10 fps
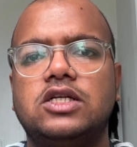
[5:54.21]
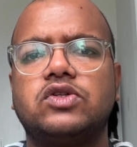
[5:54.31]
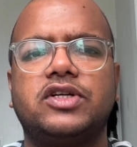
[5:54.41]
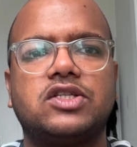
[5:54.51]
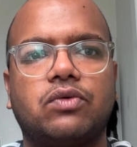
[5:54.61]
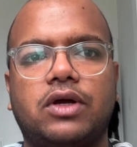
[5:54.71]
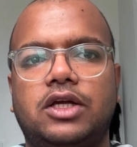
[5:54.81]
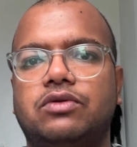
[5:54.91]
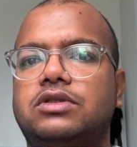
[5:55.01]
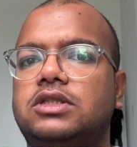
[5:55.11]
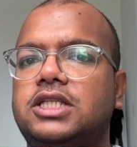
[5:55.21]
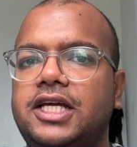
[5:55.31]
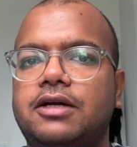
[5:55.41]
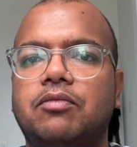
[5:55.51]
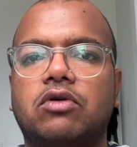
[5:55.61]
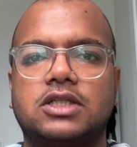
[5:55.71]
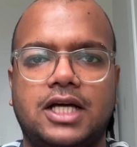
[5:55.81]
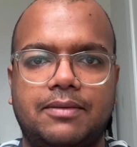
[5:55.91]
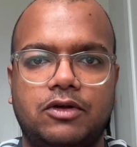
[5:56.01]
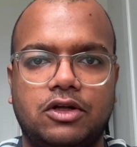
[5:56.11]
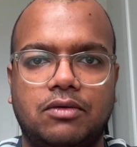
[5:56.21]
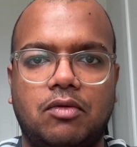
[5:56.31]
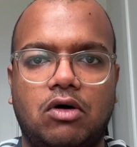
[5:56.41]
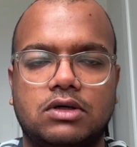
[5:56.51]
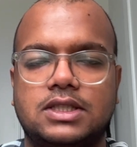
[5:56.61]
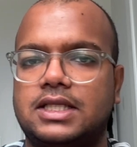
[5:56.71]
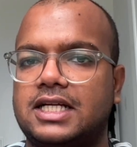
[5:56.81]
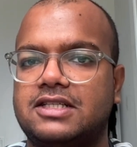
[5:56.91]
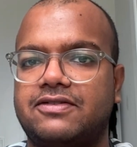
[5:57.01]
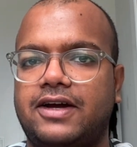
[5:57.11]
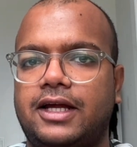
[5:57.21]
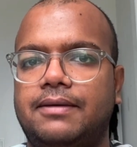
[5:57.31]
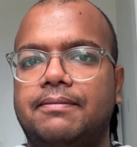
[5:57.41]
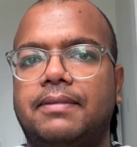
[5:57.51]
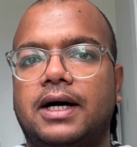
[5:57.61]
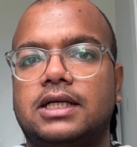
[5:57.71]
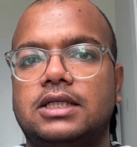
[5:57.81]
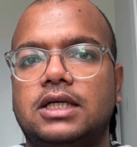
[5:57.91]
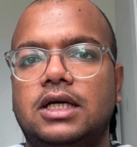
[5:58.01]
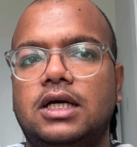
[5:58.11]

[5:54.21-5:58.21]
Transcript: So it's okay, you take more time with your mocks, that's fine, but